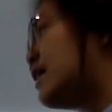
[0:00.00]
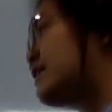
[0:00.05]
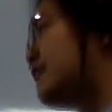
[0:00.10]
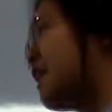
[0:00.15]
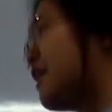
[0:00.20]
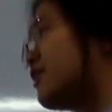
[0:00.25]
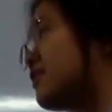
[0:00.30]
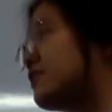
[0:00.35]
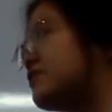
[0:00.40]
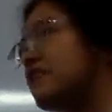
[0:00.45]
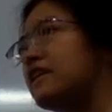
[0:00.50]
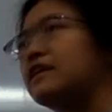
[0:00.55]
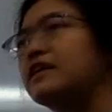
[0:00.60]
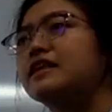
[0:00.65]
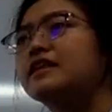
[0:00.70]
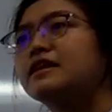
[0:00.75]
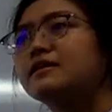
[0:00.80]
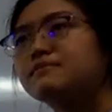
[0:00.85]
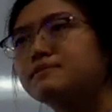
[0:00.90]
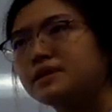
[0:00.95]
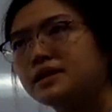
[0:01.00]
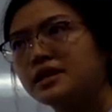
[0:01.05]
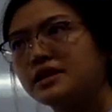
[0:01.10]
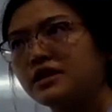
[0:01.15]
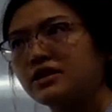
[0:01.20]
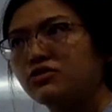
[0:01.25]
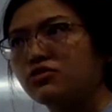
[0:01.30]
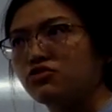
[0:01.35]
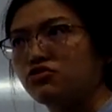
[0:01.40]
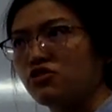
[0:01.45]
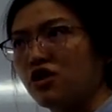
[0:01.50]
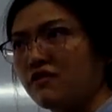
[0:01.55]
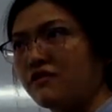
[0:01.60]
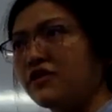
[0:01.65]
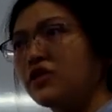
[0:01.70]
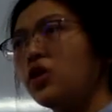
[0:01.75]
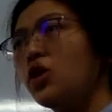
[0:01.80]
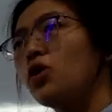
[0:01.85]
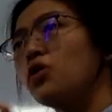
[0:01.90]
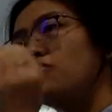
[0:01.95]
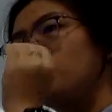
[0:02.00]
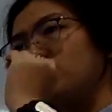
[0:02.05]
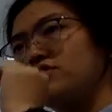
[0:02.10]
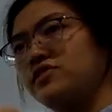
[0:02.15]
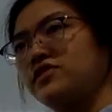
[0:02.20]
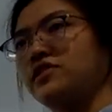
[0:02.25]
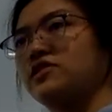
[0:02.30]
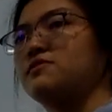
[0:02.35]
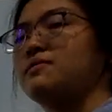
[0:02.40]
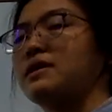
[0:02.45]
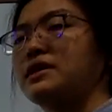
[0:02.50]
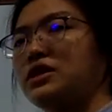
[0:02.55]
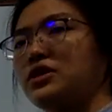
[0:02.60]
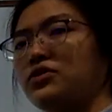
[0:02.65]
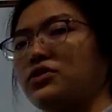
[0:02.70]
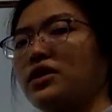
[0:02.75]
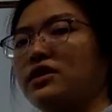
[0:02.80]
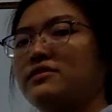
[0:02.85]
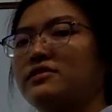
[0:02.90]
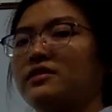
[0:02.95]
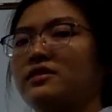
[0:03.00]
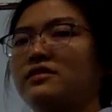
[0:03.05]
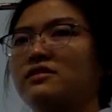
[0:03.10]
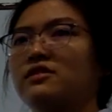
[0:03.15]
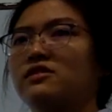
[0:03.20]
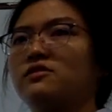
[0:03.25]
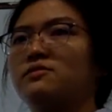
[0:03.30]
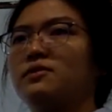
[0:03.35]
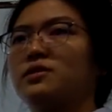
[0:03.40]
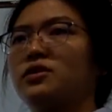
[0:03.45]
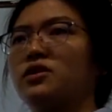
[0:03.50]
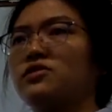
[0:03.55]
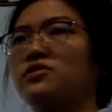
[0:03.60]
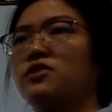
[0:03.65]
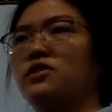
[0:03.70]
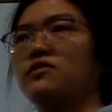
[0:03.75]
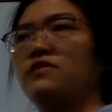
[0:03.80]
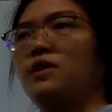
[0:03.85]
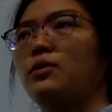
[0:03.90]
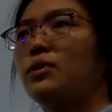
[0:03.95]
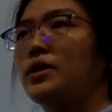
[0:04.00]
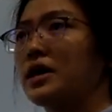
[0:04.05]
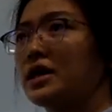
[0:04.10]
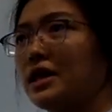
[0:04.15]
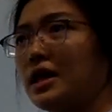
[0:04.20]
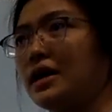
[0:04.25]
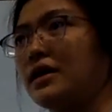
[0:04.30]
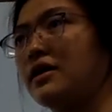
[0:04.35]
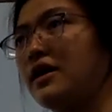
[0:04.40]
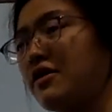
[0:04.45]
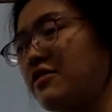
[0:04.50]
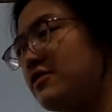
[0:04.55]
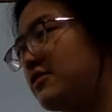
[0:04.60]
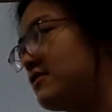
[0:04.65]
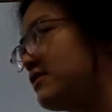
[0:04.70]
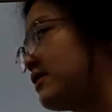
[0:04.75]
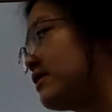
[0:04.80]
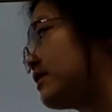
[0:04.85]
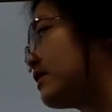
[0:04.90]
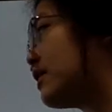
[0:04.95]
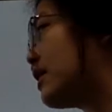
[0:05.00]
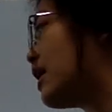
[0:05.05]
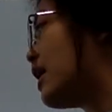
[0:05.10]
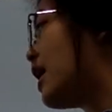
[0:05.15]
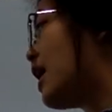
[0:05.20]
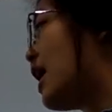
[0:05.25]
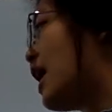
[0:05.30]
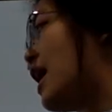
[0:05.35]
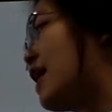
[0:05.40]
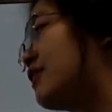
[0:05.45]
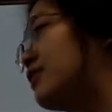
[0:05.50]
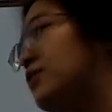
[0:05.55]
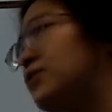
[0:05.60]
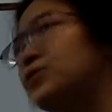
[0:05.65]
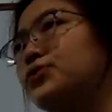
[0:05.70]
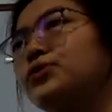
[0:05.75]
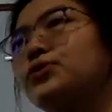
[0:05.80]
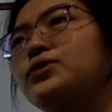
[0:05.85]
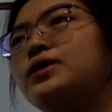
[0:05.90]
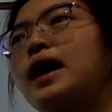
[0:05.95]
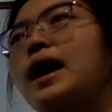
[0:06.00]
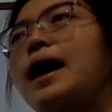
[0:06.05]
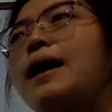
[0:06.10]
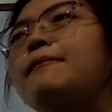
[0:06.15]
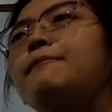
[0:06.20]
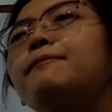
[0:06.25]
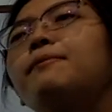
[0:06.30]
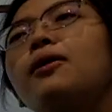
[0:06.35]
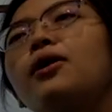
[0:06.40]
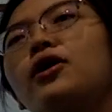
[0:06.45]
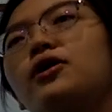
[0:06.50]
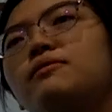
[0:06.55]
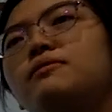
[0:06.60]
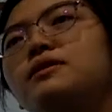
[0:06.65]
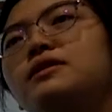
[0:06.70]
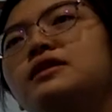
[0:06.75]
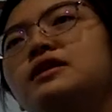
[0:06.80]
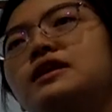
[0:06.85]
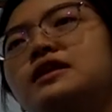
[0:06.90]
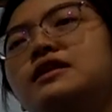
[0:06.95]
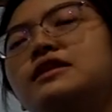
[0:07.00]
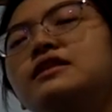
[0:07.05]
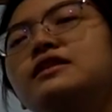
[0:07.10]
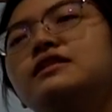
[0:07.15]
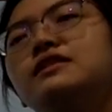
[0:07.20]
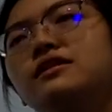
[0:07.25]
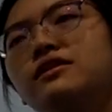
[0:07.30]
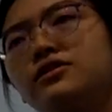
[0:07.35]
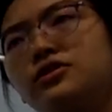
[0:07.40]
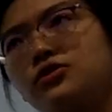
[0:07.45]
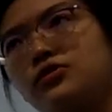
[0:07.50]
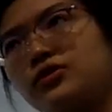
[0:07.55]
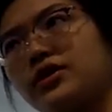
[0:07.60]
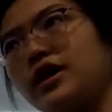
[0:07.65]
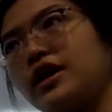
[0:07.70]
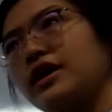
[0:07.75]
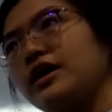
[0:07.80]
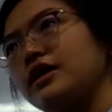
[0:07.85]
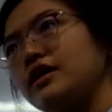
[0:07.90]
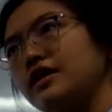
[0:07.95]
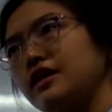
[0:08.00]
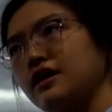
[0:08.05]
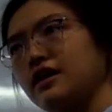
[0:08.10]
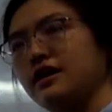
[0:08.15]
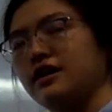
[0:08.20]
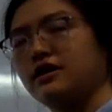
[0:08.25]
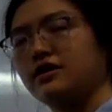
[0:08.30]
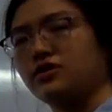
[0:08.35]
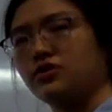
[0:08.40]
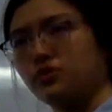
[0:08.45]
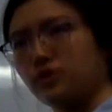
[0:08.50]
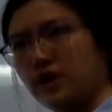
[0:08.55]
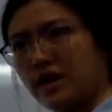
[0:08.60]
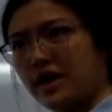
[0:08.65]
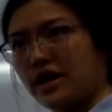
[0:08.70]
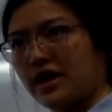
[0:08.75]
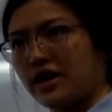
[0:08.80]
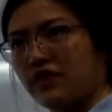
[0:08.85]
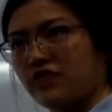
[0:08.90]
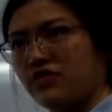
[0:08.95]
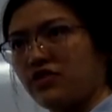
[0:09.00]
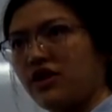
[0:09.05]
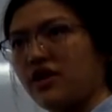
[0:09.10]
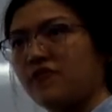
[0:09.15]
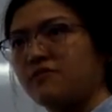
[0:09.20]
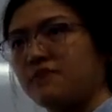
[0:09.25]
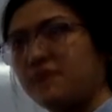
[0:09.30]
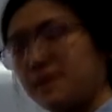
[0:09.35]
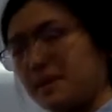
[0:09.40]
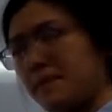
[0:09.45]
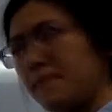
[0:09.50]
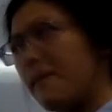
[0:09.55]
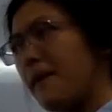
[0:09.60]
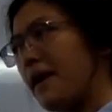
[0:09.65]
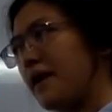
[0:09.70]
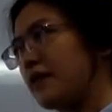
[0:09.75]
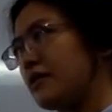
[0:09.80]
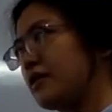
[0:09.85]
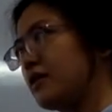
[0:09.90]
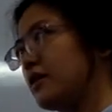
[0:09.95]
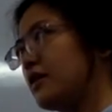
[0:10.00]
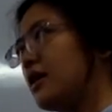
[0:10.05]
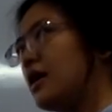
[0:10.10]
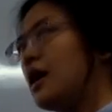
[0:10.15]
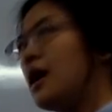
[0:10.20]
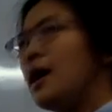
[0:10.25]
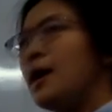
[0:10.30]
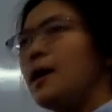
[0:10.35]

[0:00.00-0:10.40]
There is an inability to travel overseas by the UK citizens because of their weakening currency. And also their employment in the UK country has been impacted.